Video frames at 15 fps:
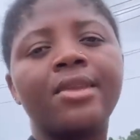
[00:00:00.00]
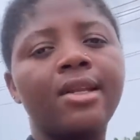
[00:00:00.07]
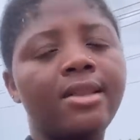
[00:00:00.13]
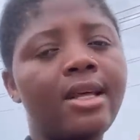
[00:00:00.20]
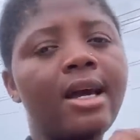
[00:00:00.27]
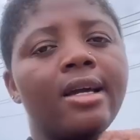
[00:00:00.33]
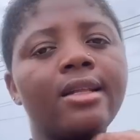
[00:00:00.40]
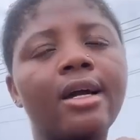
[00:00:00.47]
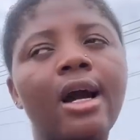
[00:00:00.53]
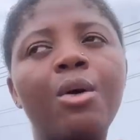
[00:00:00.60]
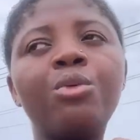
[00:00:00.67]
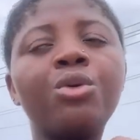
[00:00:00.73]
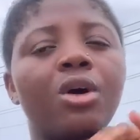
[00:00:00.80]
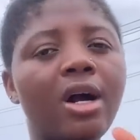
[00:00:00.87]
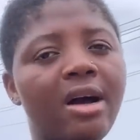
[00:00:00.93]
then I
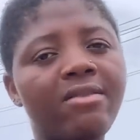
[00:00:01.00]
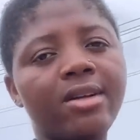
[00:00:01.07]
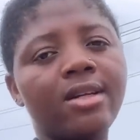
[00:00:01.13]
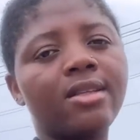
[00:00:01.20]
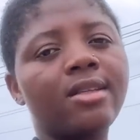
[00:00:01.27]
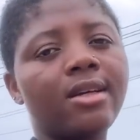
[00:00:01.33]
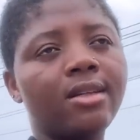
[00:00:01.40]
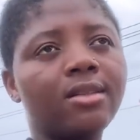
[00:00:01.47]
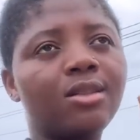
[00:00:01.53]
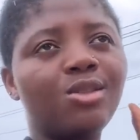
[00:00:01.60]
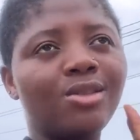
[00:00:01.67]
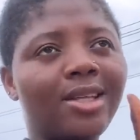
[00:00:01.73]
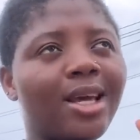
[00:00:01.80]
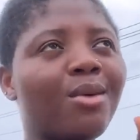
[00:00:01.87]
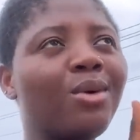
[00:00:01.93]
will not have anything
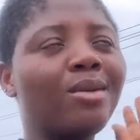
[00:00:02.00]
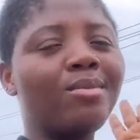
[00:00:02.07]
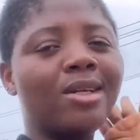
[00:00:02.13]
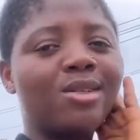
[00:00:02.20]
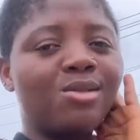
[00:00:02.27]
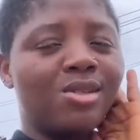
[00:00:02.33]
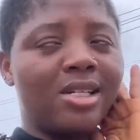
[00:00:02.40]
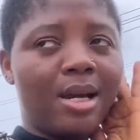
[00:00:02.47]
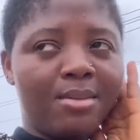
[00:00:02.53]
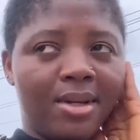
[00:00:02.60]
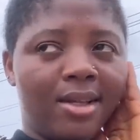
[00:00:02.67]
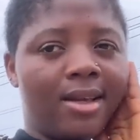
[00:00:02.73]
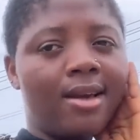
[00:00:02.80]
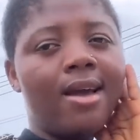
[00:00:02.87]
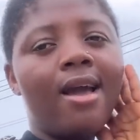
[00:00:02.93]
to take with me to
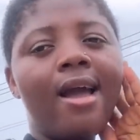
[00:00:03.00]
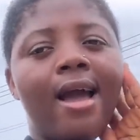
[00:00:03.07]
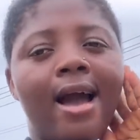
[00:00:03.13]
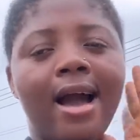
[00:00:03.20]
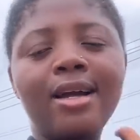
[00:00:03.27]
Germany.